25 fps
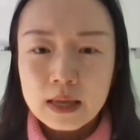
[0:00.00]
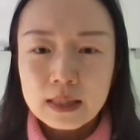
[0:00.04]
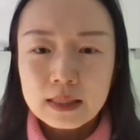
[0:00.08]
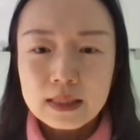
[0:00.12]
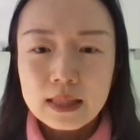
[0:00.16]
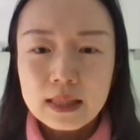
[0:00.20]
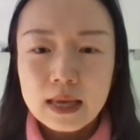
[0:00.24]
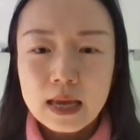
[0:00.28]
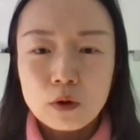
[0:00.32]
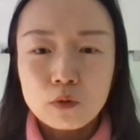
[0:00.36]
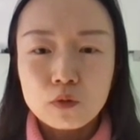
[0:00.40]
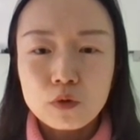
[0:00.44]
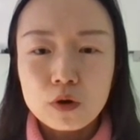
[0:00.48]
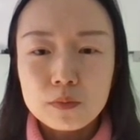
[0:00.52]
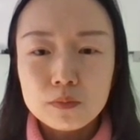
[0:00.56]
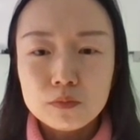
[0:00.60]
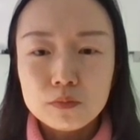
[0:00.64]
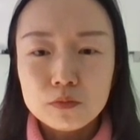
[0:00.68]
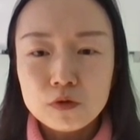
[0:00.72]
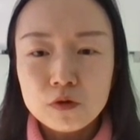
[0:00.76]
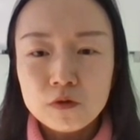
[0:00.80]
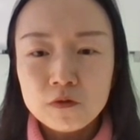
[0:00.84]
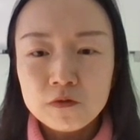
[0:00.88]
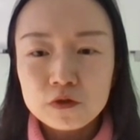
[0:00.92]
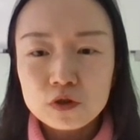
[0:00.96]
Then we
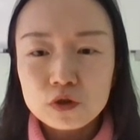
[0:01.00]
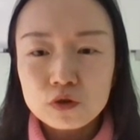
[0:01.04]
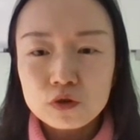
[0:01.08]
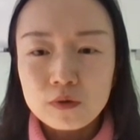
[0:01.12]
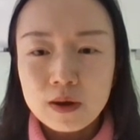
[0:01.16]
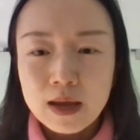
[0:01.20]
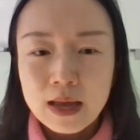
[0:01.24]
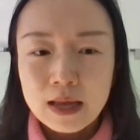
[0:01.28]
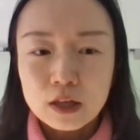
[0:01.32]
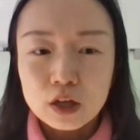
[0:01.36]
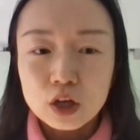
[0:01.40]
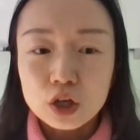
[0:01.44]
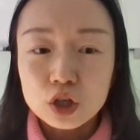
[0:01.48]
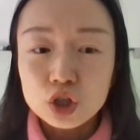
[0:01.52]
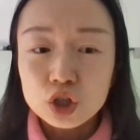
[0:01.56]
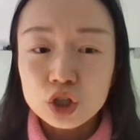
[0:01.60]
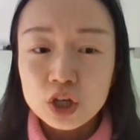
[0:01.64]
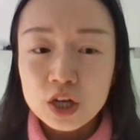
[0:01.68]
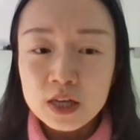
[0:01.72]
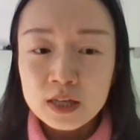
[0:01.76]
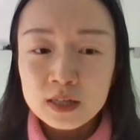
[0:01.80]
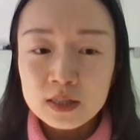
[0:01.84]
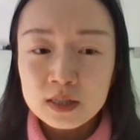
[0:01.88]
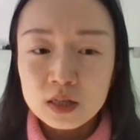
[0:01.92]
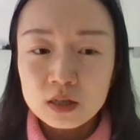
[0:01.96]
move to an
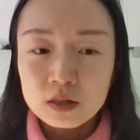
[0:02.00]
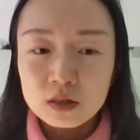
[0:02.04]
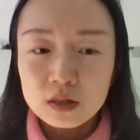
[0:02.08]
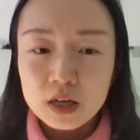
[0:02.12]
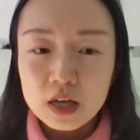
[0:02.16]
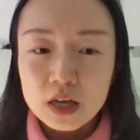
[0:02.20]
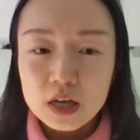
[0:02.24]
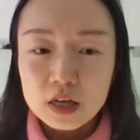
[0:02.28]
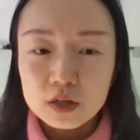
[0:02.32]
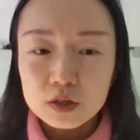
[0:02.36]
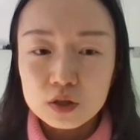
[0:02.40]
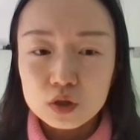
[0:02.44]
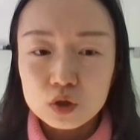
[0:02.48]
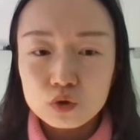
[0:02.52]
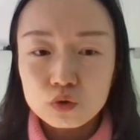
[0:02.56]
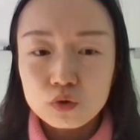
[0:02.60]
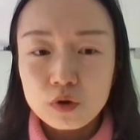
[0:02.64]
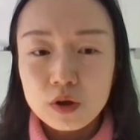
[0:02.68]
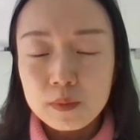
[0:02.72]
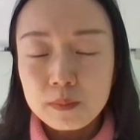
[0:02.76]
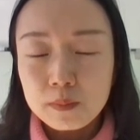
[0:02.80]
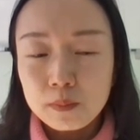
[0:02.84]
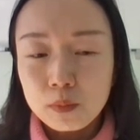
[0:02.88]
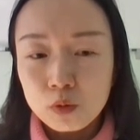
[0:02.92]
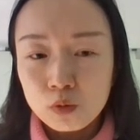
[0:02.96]
adjacent
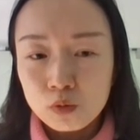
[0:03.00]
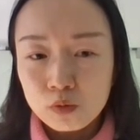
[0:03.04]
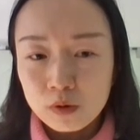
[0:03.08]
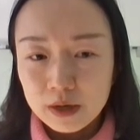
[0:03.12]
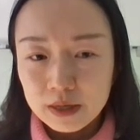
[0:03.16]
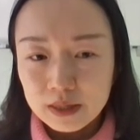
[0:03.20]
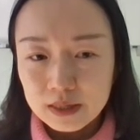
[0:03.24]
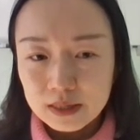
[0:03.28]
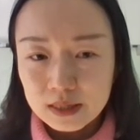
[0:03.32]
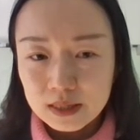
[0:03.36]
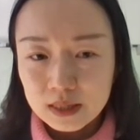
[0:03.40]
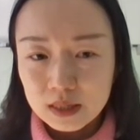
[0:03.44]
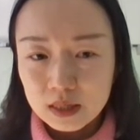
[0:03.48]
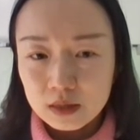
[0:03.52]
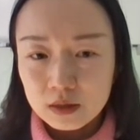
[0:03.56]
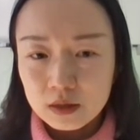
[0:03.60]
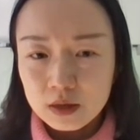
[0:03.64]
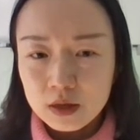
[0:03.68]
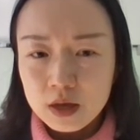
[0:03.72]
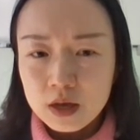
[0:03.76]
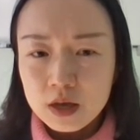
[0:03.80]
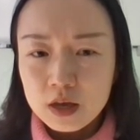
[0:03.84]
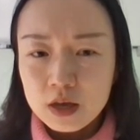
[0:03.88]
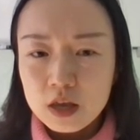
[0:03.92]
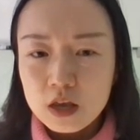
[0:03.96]
extreme point
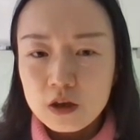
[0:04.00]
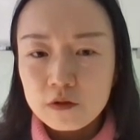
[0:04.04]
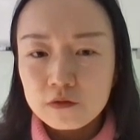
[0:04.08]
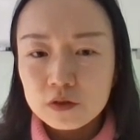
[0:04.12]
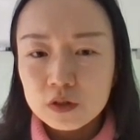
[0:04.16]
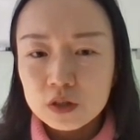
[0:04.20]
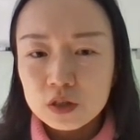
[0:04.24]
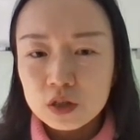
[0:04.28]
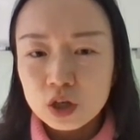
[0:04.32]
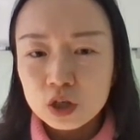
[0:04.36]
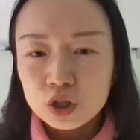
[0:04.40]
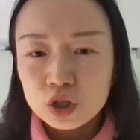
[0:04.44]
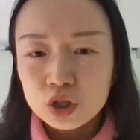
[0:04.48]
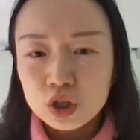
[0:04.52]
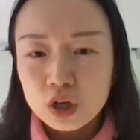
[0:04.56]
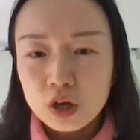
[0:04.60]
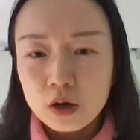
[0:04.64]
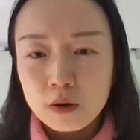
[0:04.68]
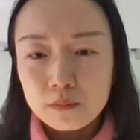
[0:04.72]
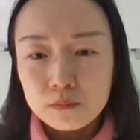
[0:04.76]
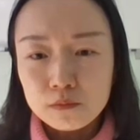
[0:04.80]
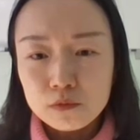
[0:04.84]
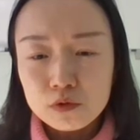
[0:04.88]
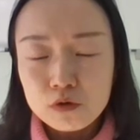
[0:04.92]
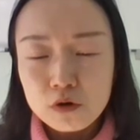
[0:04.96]
if such
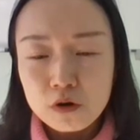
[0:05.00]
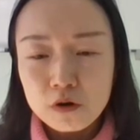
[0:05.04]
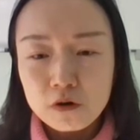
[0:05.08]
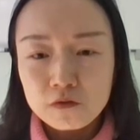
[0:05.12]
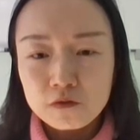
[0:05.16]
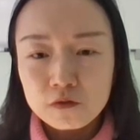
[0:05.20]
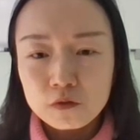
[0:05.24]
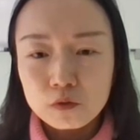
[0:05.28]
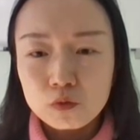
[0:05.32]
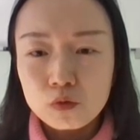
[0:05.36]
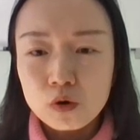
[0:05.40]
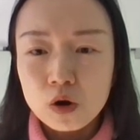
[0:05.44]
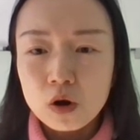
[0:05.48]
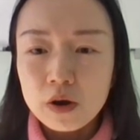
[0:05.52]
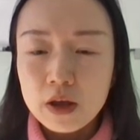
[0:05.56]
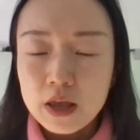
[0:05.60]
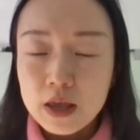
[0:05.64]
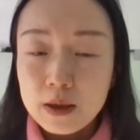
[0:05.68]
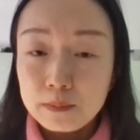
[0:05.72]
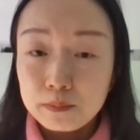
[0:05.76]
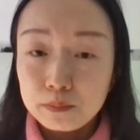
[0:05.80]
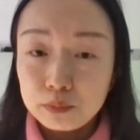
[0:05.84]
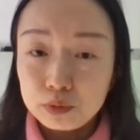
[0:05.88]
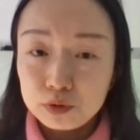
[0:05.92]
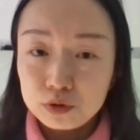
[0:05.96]
a move will
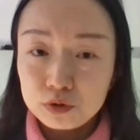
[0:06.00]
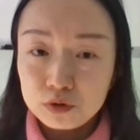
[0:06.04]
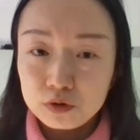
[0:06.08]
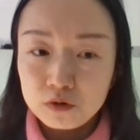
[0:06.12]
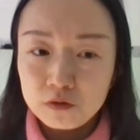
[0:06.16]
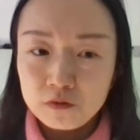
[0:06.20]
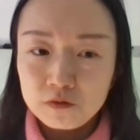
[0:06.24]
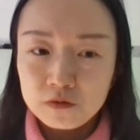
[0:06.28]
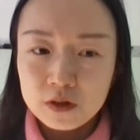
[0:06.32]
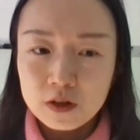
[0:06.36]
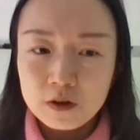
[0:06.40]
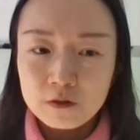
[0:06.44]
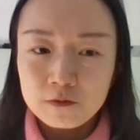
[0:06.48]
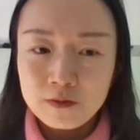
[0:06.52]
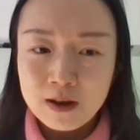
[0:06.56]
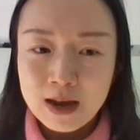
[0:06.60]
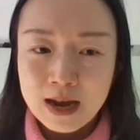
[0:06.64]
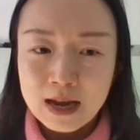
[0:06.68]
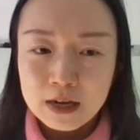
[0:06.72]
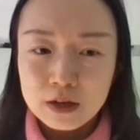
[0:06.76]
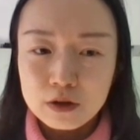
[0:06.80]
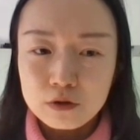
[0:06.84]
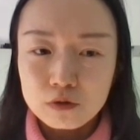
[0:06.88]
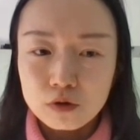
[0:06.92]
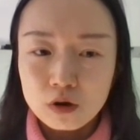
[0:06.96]
improve the
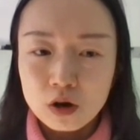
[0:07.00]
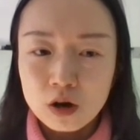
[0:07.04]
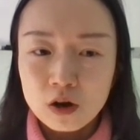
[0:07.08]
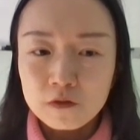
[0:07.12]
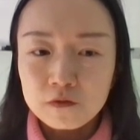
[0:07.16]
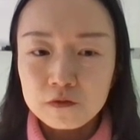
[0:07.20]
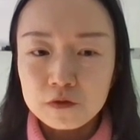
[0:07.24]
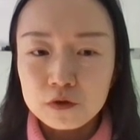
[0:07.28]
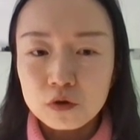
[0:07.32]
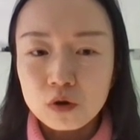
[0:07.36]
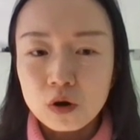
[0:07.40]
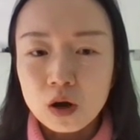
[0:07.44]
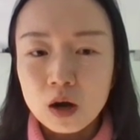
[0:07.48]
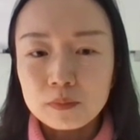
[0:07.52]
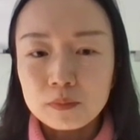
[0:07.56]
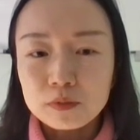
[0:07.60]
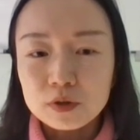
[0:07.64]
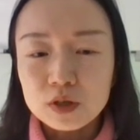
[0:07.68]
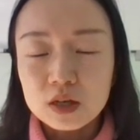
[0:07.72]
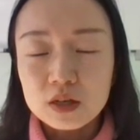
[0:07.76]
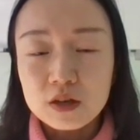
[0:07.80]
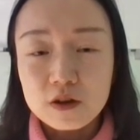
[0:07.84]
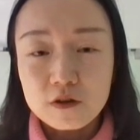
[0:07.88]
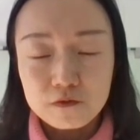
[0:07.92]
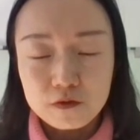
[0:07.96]
value of your
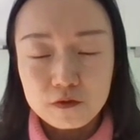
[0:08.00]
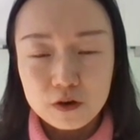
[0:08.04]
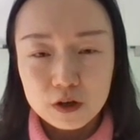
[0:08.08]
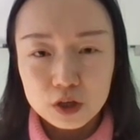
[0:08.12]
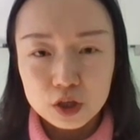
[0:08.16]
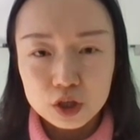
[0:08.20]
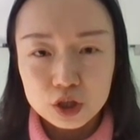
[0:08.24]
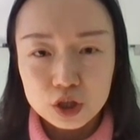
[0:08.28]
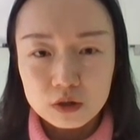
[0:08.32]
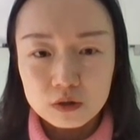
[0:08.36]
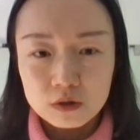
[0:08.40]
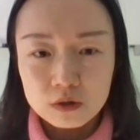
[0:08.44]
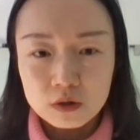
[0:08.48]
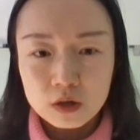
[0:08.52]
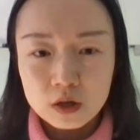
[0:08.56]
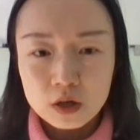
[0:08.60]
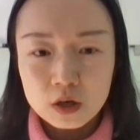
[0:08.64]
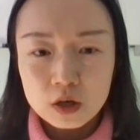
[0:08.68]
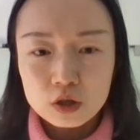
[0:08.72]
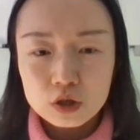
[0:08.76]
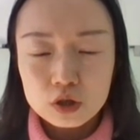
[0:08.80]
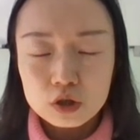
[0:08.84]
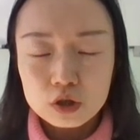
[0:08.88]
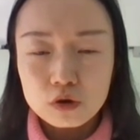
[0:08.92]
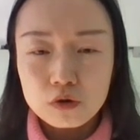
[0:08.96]
objective function.
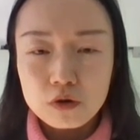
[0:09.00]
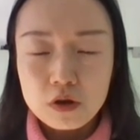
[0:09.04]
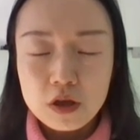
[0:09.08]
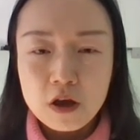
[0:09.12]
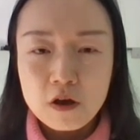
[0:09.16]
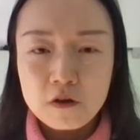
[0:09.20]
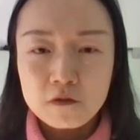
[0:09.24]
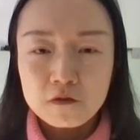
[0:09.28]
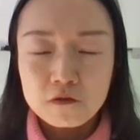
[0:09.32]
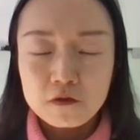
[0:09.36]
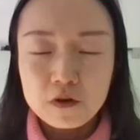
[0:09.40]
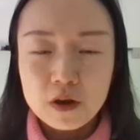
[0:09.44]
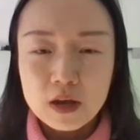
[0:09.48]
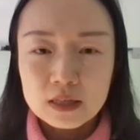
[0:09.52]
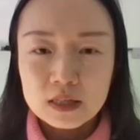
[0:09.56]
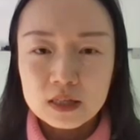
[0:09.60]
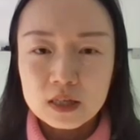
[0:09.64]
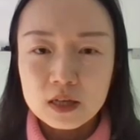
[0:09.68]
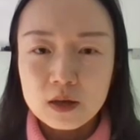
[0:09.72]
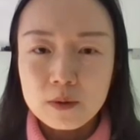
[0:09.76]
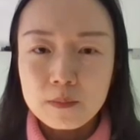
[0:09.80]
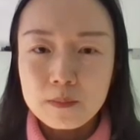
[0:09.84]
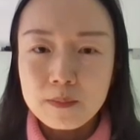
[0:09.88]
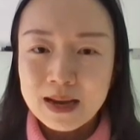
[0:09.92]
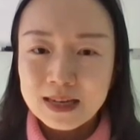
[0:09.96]
So if
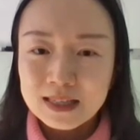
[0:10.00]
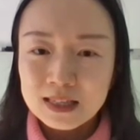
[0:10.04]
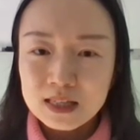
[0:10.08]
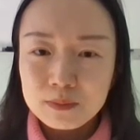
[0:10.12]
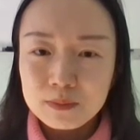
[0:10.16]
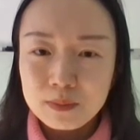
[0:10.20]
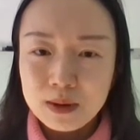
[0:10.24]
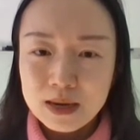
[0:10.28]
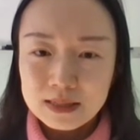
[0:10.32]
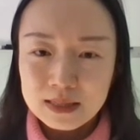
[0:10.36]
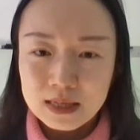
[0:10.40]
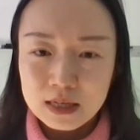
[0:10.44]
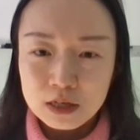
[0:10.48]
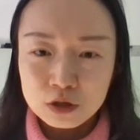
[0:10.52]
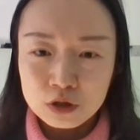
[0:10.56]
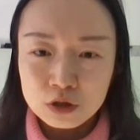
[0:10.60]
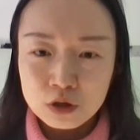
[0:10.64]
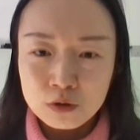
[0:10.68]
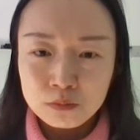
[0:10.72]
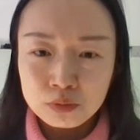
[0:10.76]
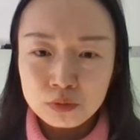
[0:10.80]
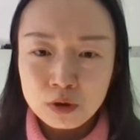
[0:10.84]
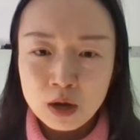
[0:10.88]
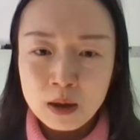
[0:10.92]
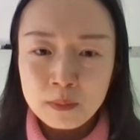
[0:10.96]
it's a
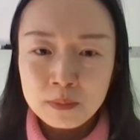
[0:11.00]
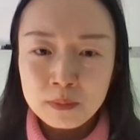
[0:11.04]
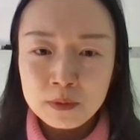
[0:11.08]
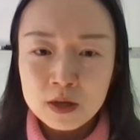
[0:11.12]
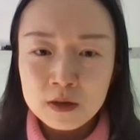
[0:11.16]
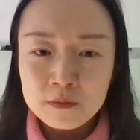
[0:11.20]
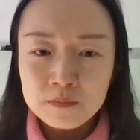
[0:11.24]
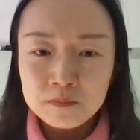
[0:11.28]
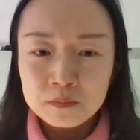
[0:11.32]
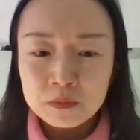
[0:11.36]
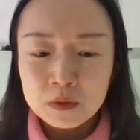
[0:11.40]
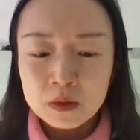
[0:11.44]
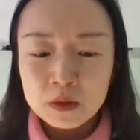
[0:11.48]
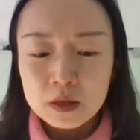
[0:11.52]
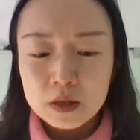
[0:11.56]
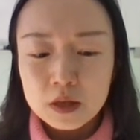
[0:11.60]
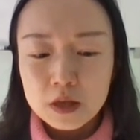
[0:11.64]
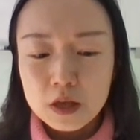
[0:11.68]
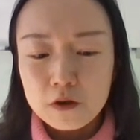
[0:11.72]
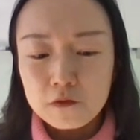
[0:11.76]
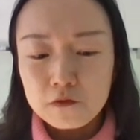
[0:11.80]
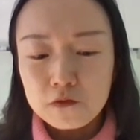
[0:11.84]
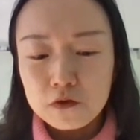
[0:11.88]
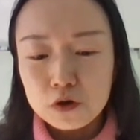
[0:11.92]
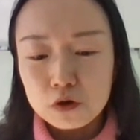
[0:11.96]
maximization problem,
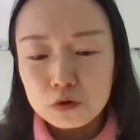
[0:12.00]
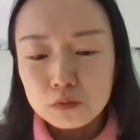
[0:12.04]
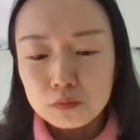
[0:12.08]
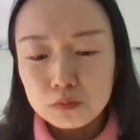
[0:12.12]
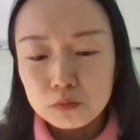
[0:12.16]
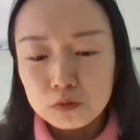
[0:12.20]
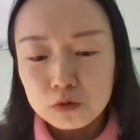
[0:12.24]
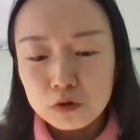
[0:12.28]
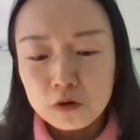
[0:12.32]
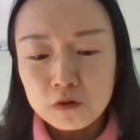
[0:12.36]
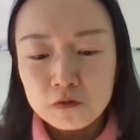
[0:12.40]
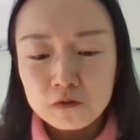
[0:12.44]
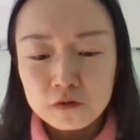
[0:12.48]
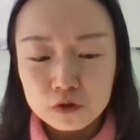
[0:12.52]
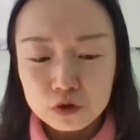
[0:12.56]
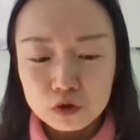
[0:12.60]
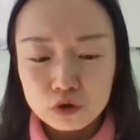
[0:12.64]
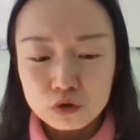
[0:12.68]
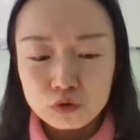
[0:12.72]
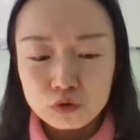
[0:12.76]
if you move